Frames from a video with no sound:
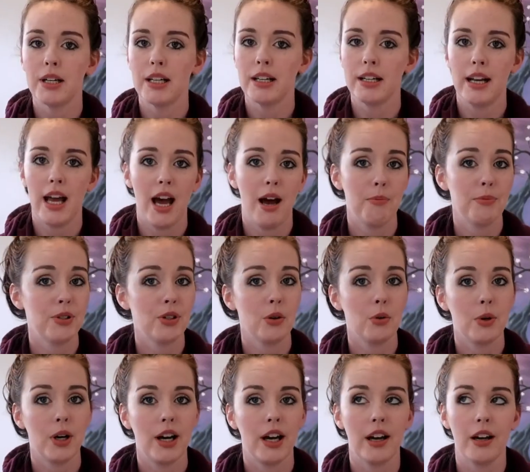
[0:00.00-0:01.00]
and naps
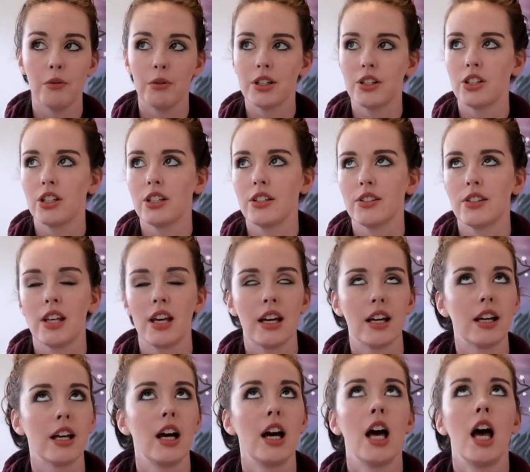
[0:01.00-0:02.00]
away, which is
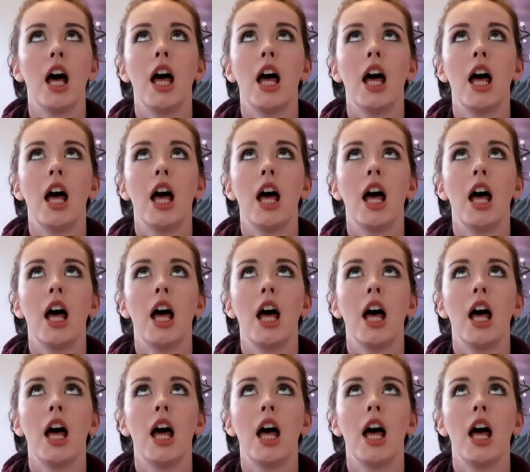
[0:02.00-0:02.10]
like,